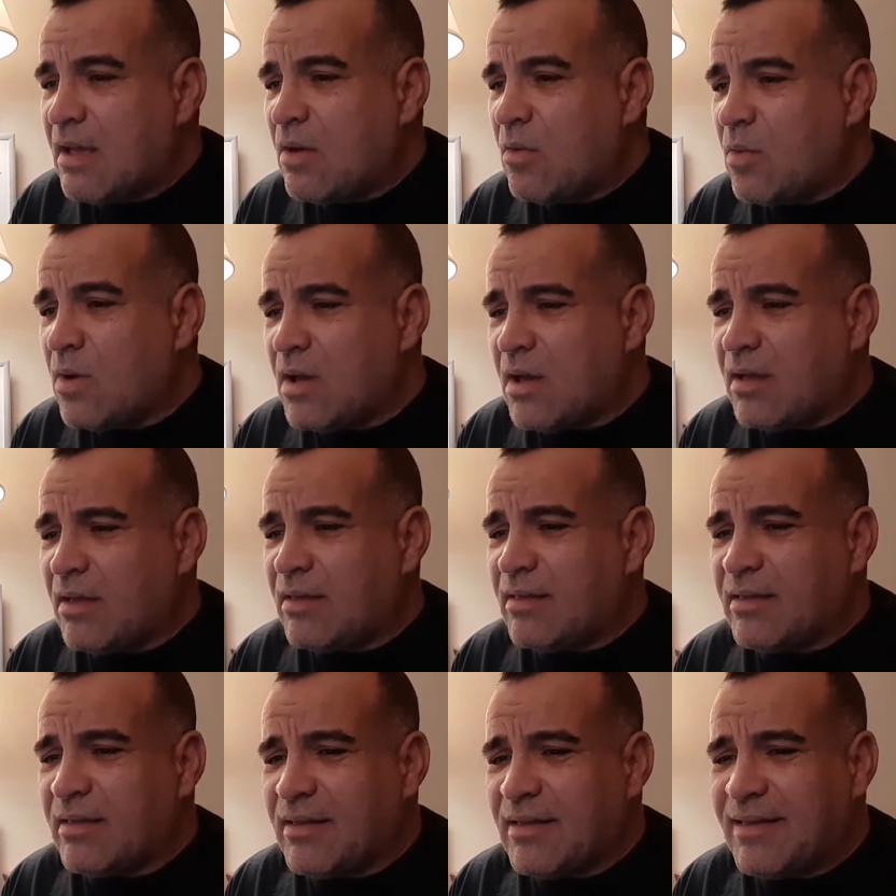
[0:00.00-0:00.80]

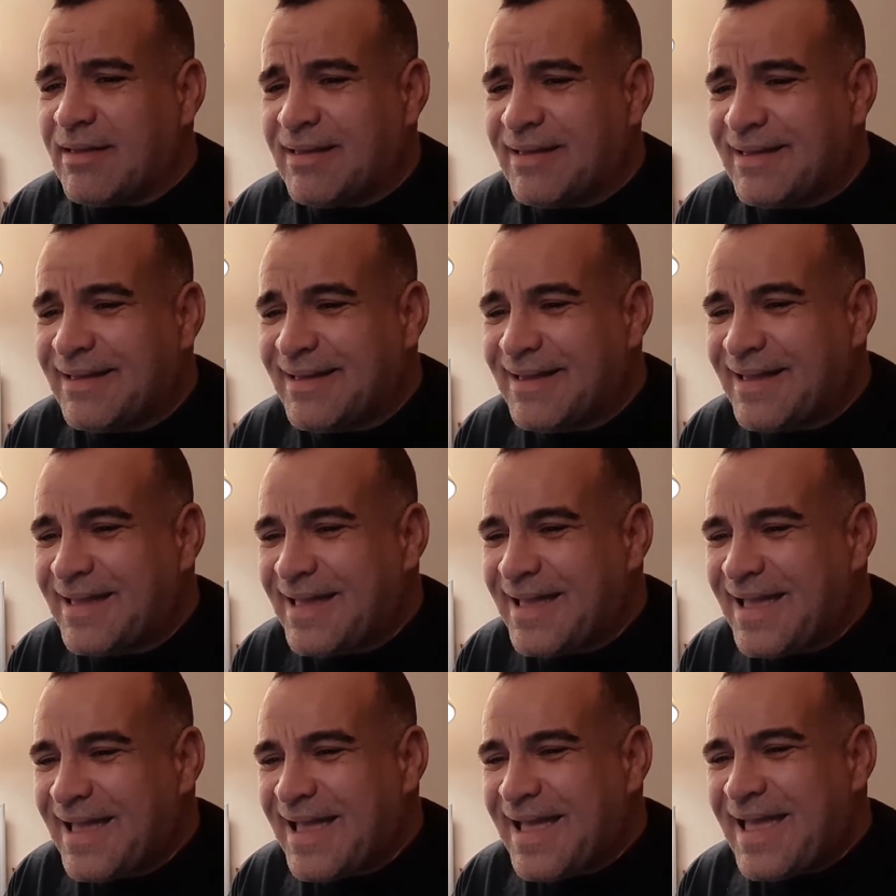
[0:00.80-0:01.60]
Well,
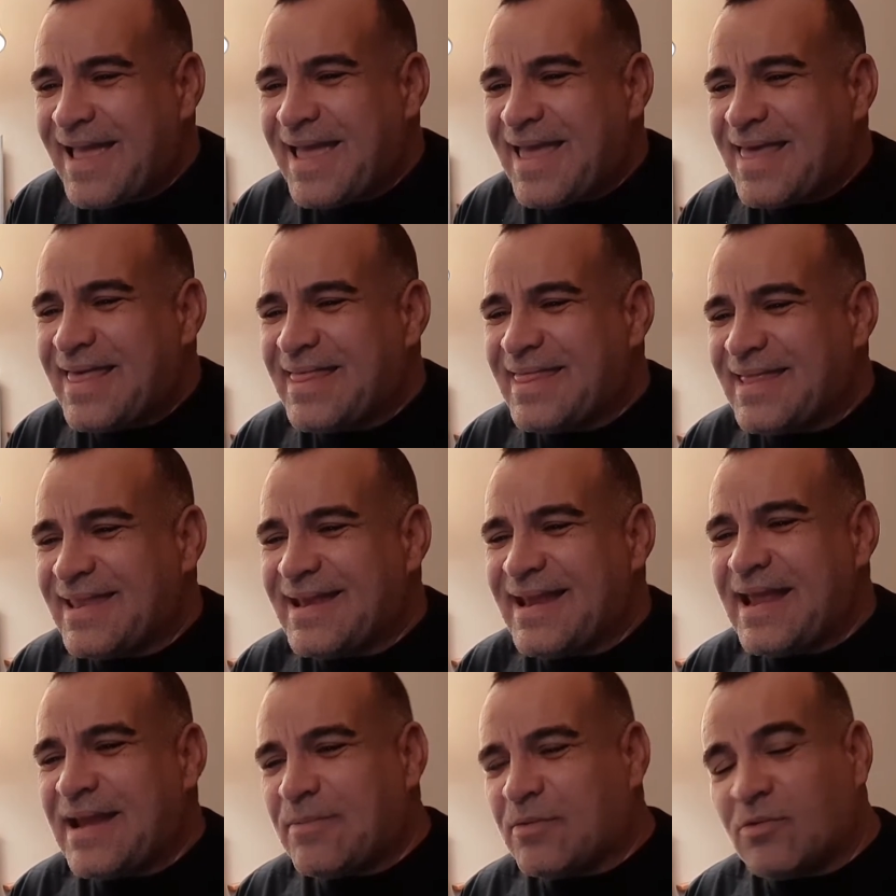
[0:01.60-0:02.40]
the
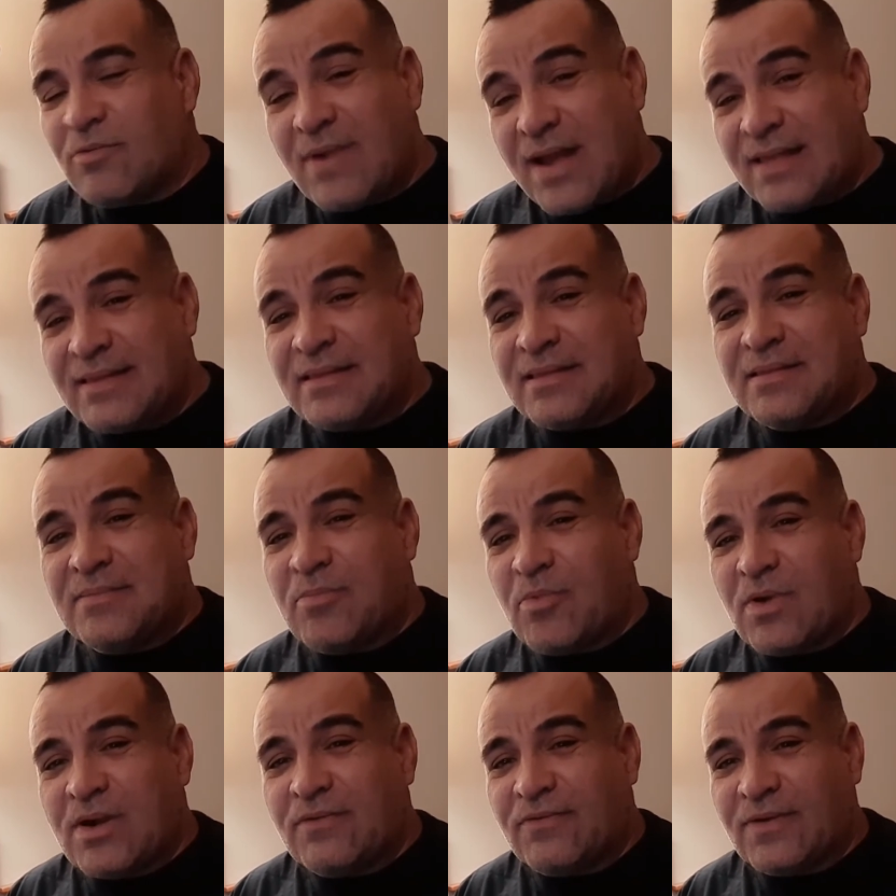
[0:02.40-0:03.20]
neighbor read that the
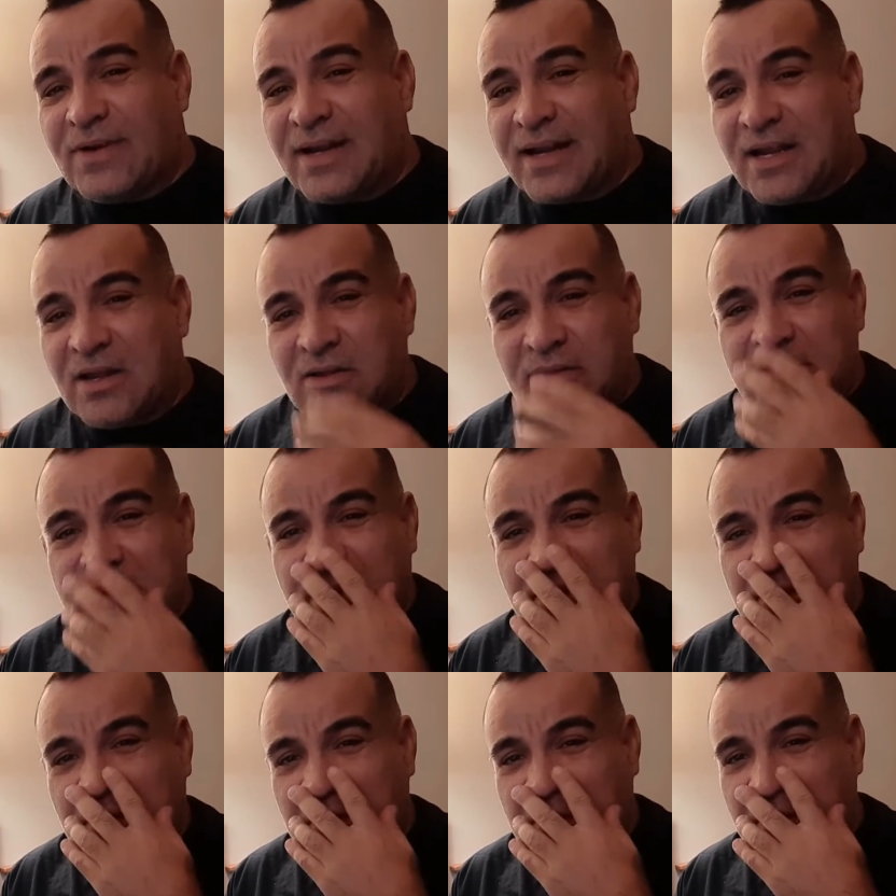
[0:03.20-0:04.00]
boyfriend killed the
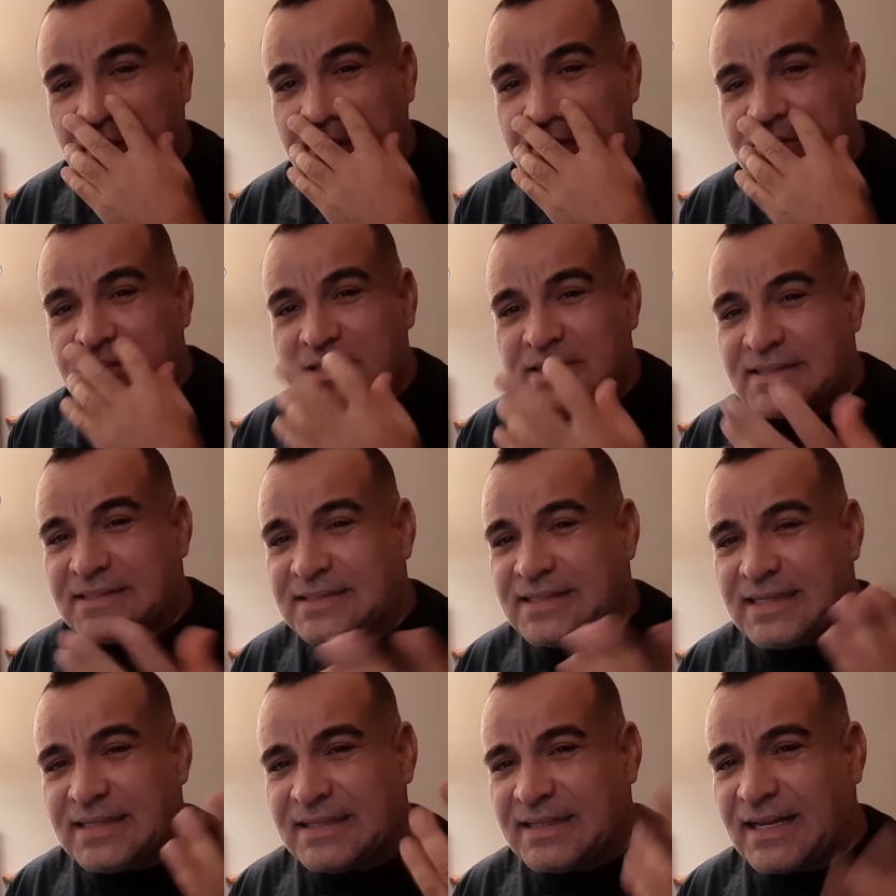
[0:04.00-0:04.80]
girl, and she's
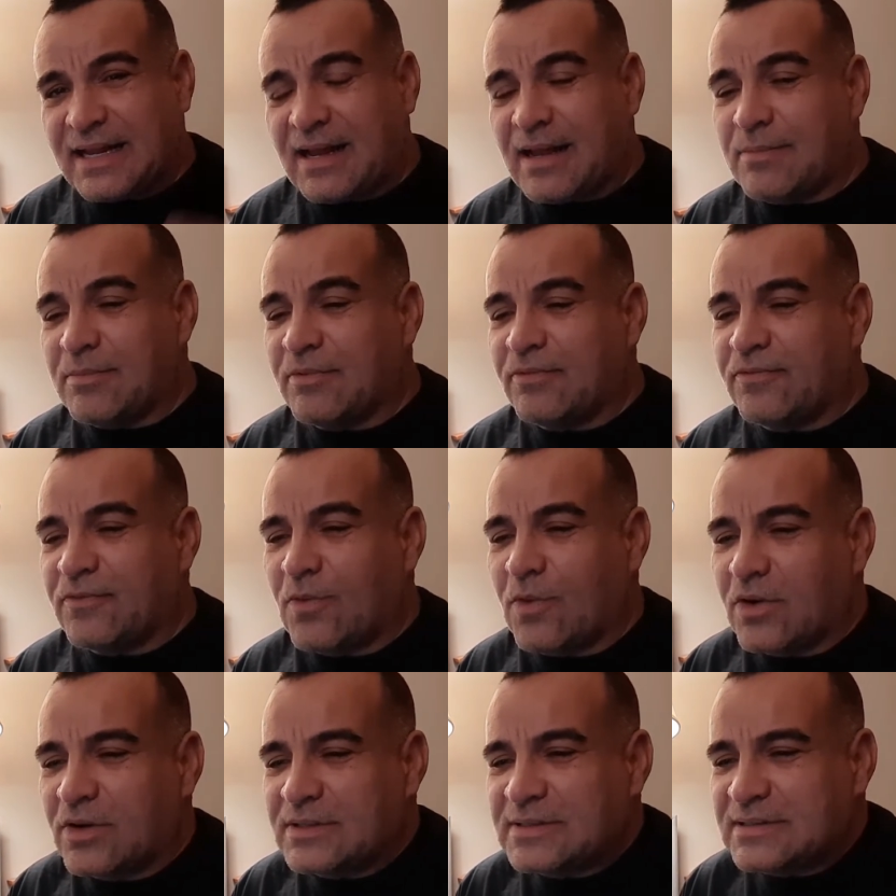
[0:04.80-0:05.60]
seen the guy
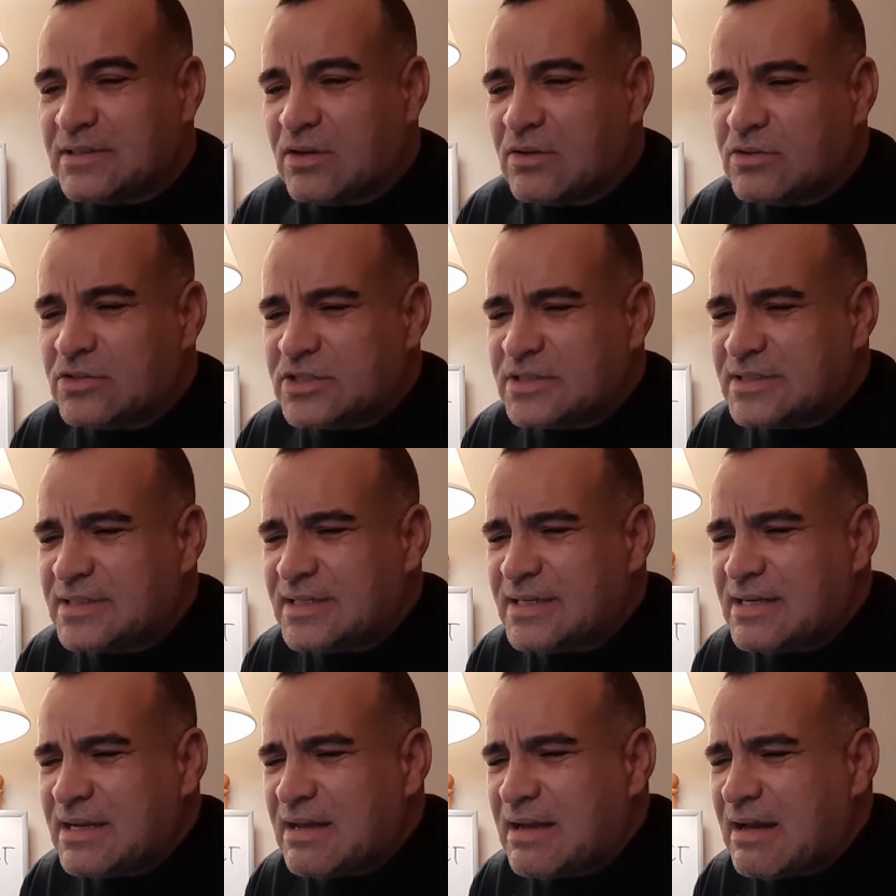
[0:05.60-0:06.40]
before, so
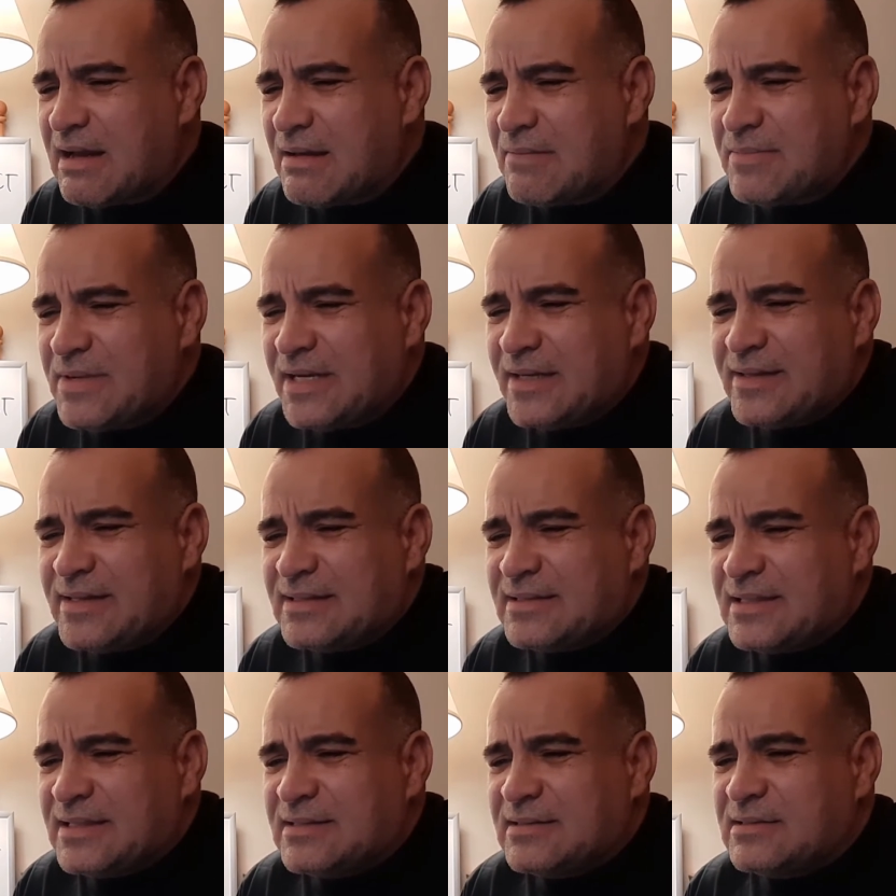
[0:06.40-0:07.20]
she immediately
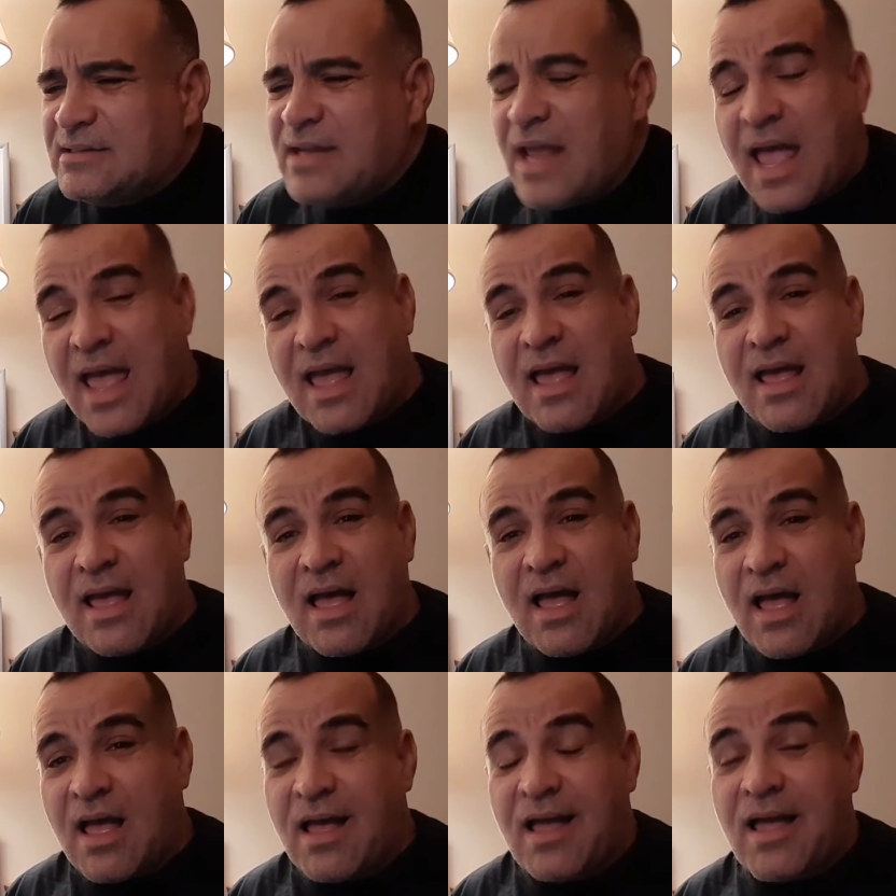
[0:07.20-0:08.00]
says, yeah,
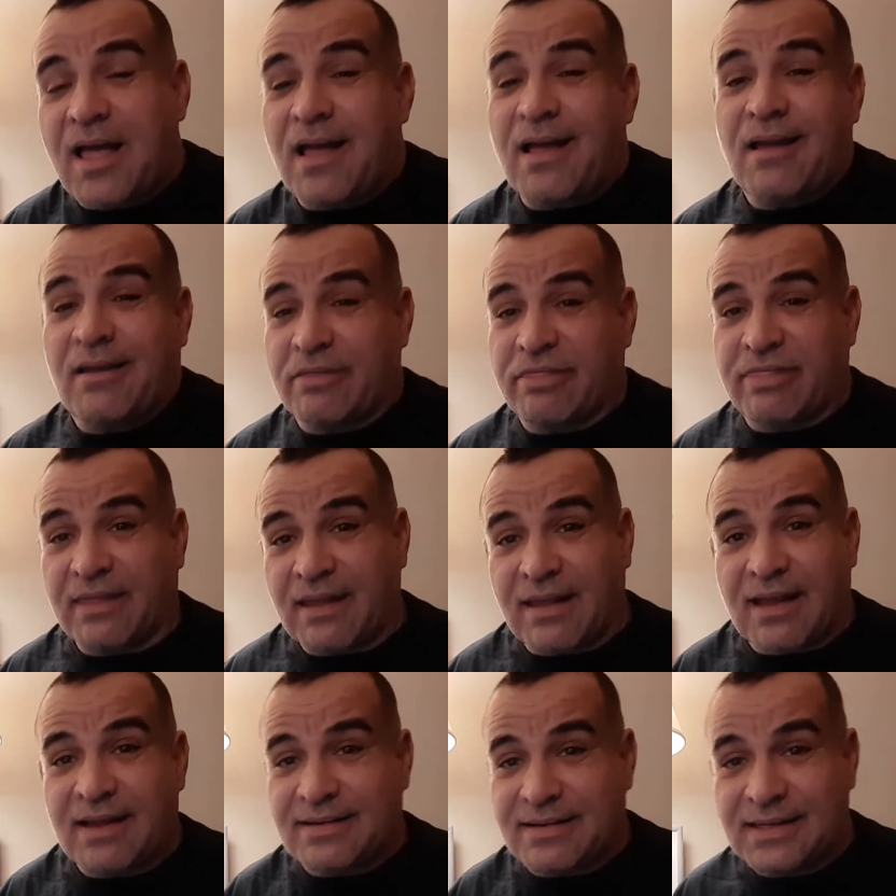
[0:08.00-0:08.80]
I
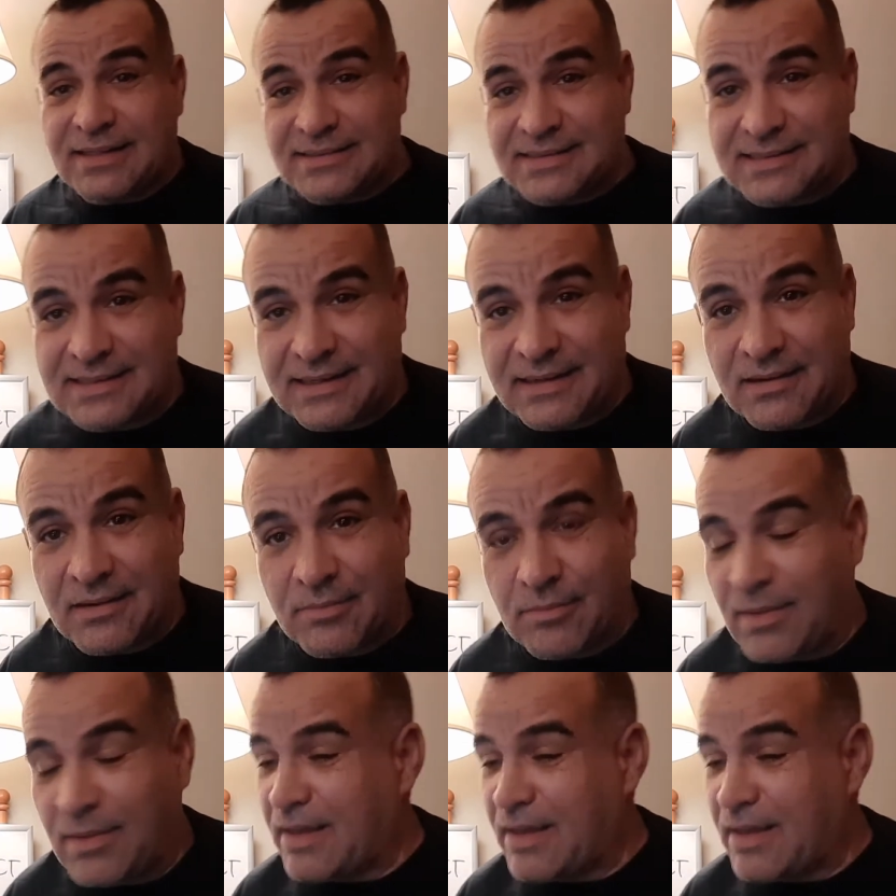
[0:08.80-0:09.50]
think I did see him.